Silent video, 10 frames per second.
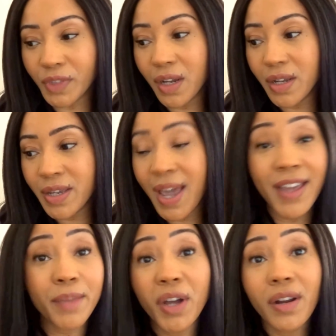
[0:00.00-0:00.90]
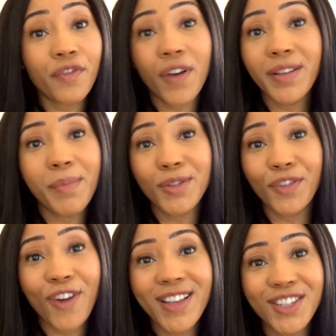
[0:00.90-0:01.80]
yeah, you might not find the
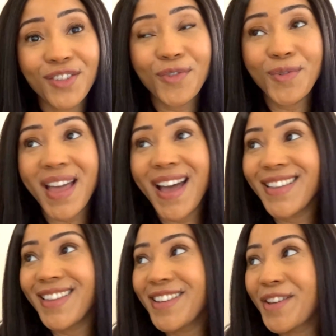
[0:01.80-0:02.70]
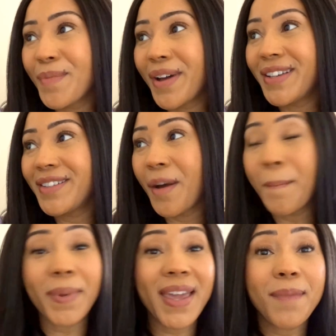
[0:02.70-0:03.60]
most friends through that. You might
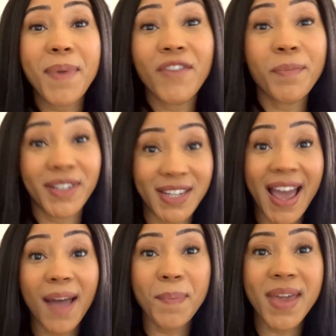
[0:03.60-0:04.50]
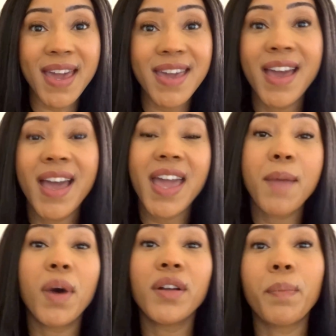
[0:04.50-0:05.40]
not keep everybody happy.
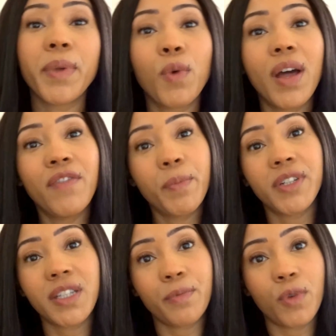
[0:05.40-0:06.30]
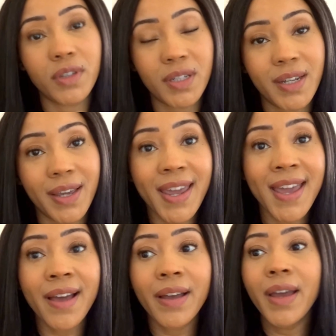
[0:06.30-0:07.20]
It might not be what everybody wants to
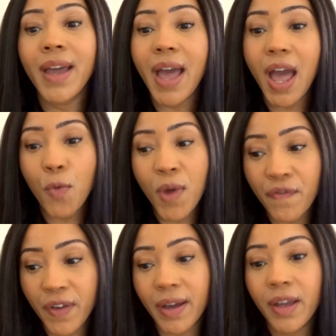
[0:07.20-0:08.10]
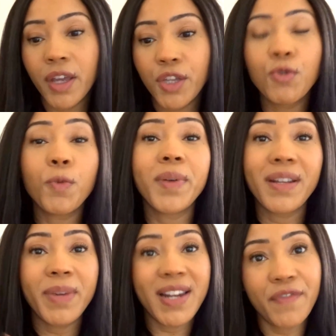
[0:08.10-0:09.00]
hear. However, you'll
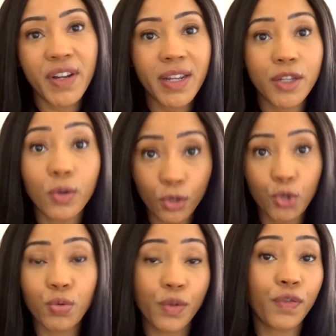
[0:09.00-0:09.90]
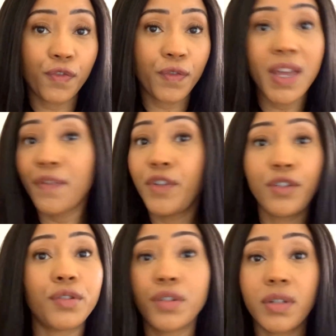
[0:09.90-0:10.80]
be living in your truth if you
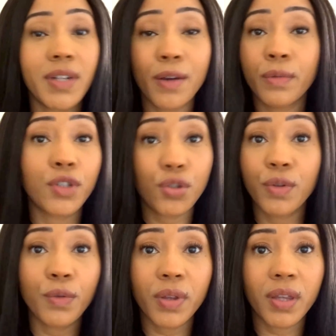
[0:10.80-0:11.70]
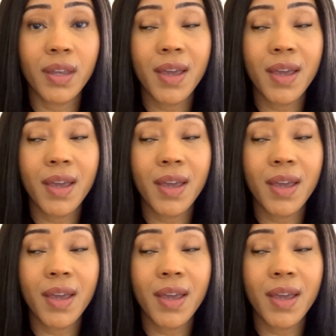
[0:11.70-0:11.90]
just tell the truth.